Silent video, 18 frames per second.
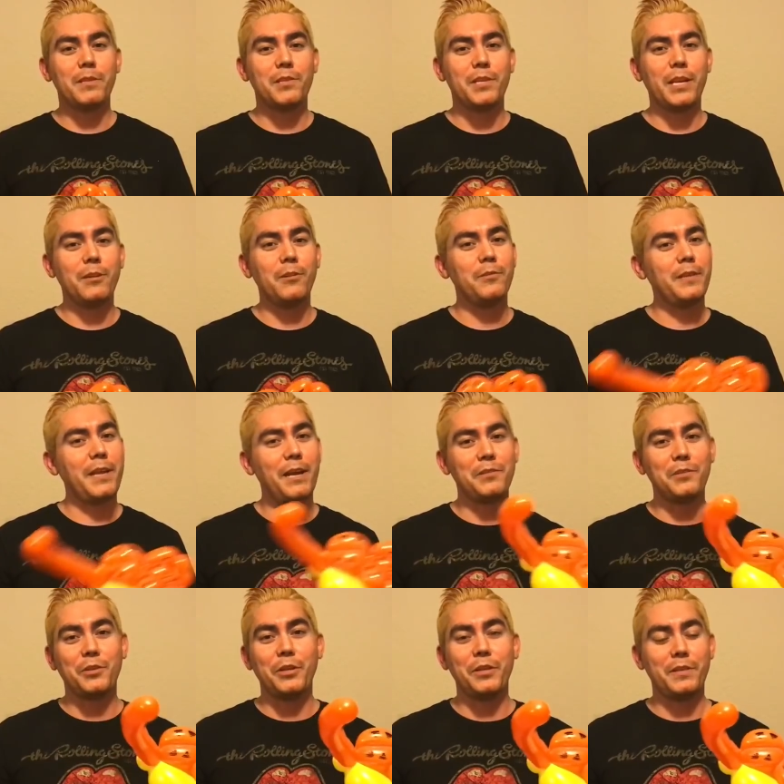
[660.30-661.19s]
to the channel,
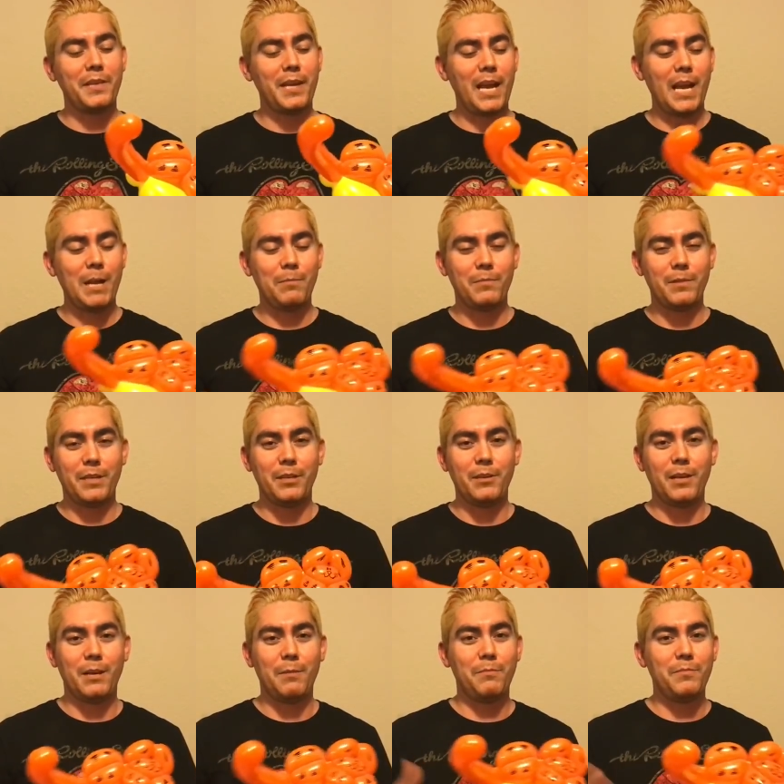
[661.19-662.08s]
now's a good time. You
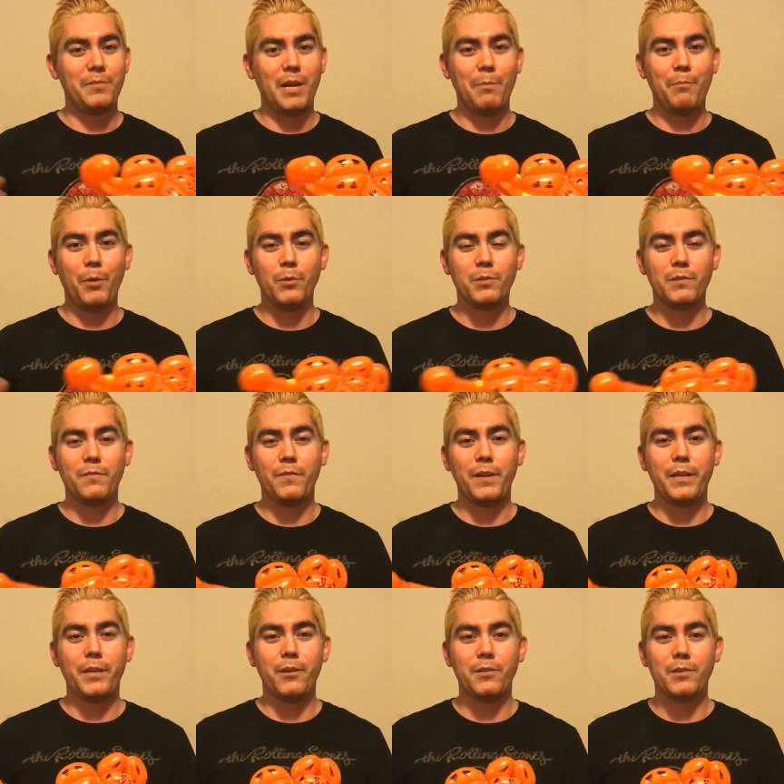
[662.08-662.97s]
know, I'm posting
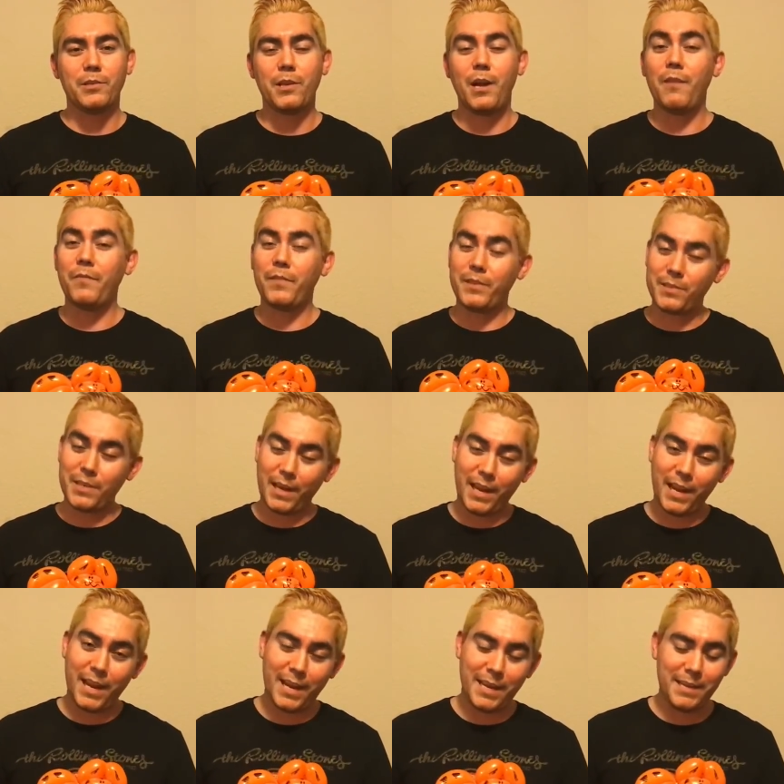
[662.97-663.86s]
videos as often as I
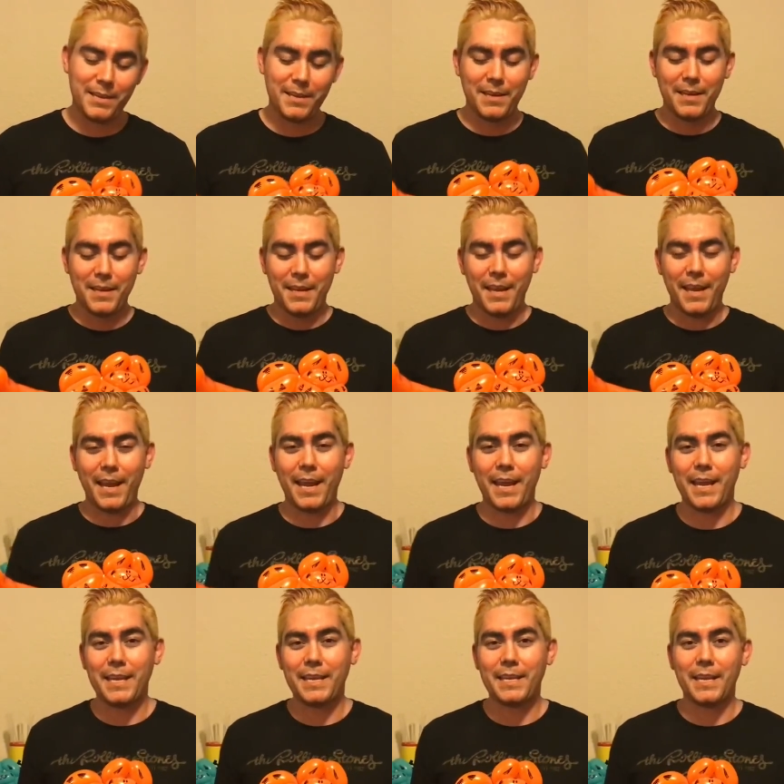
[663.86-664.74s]
can.
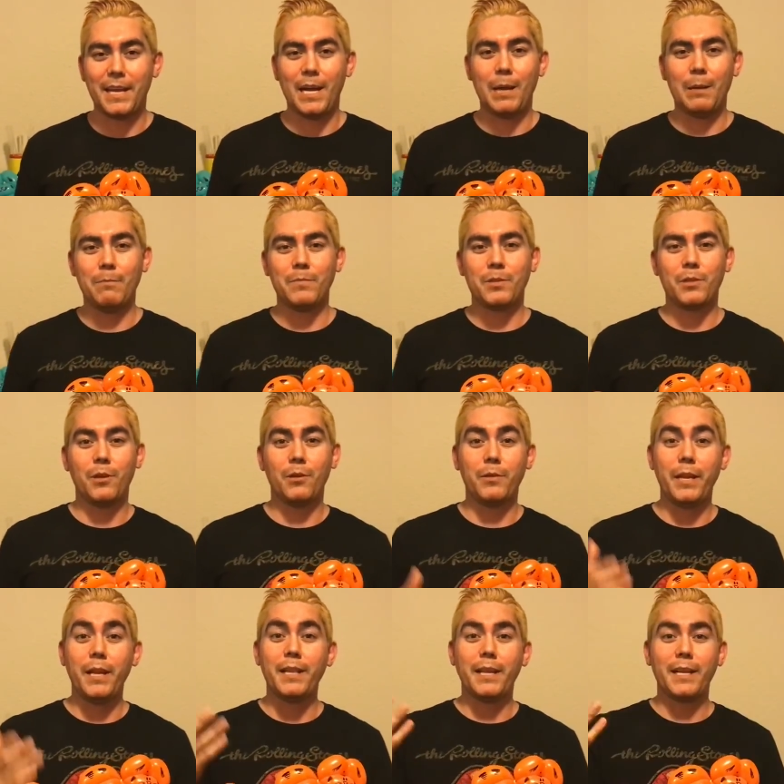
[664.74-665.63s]
And
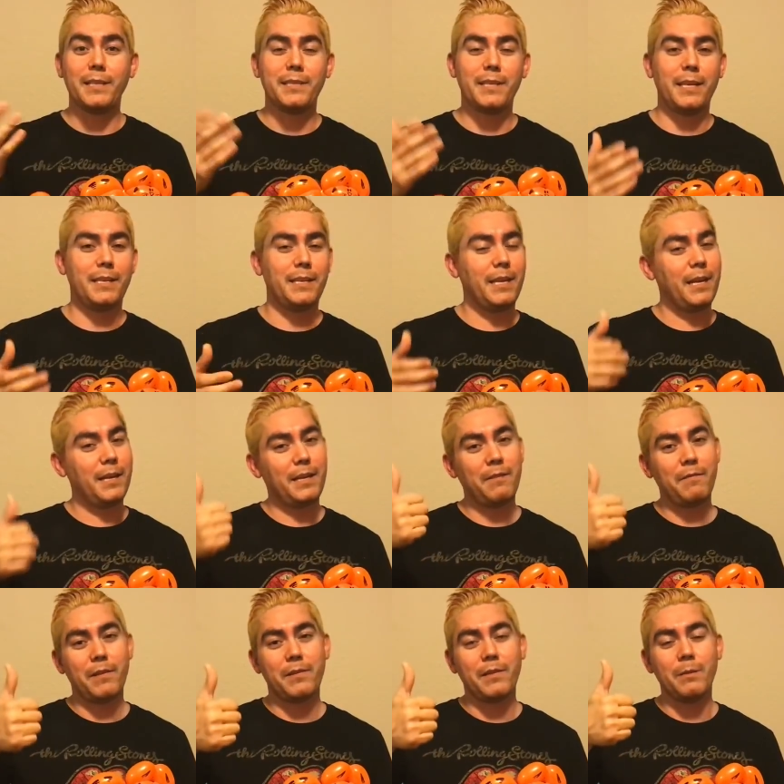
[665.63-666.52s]
so yeah, like I said,
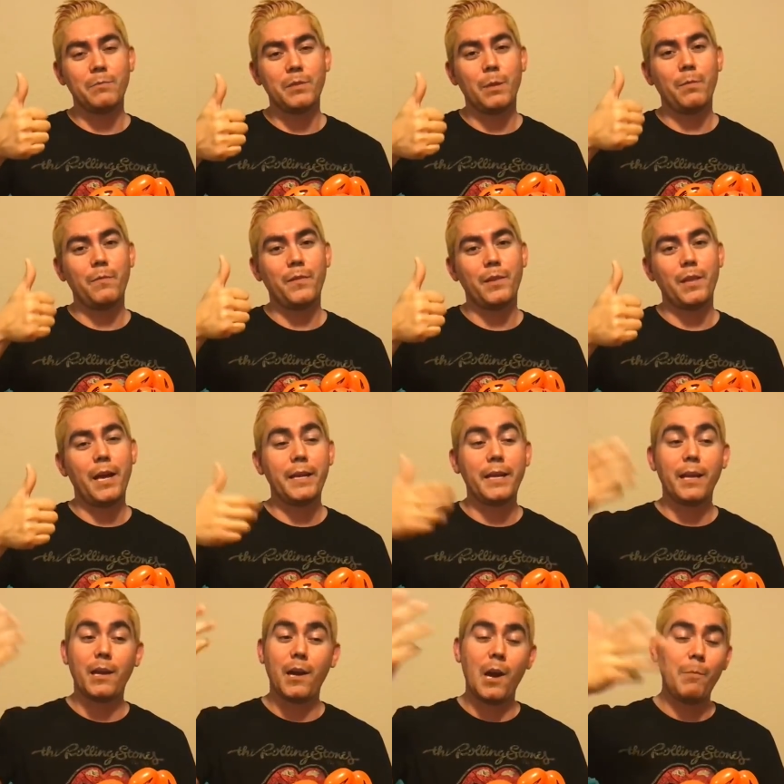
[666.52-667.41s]
give it a thumbs up if you
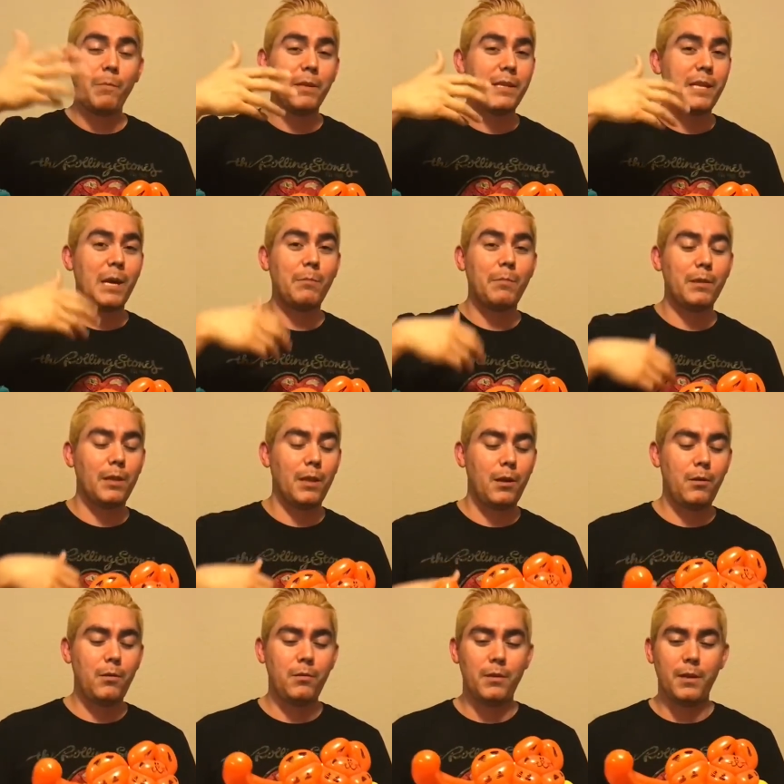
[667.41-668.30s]
like it. Comment down
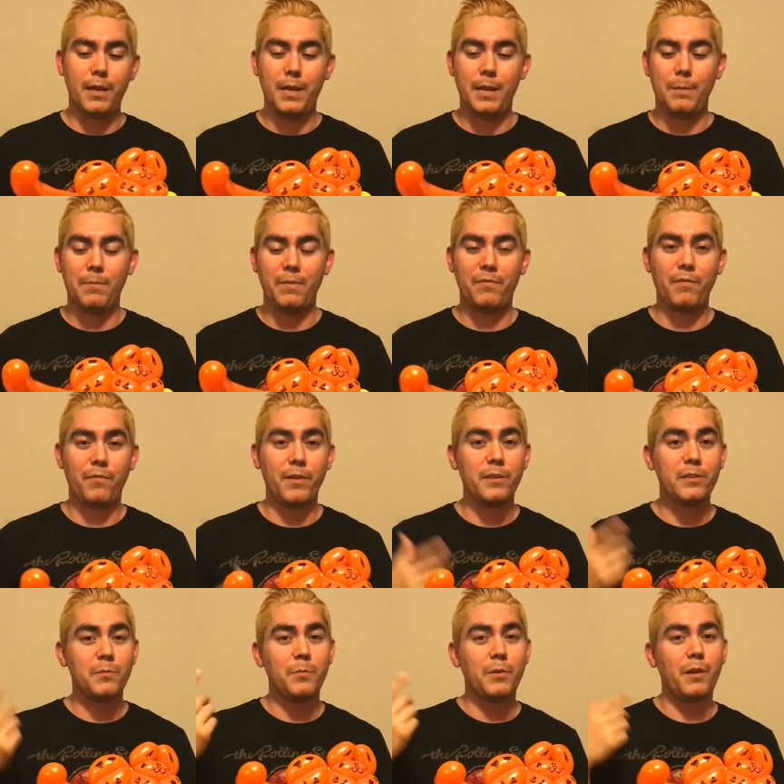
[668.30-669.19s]
below. If you're
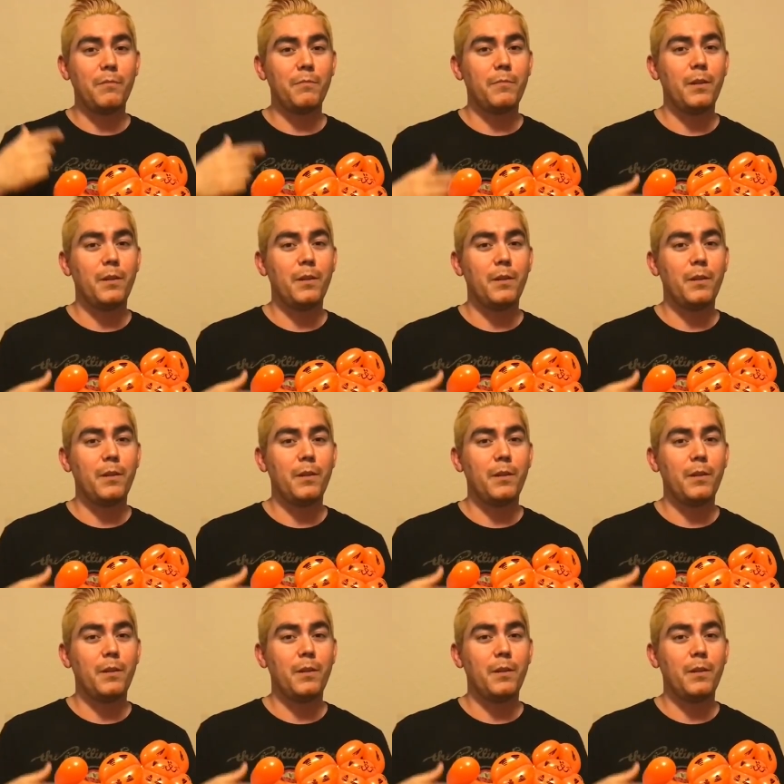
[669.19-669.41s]
friends with me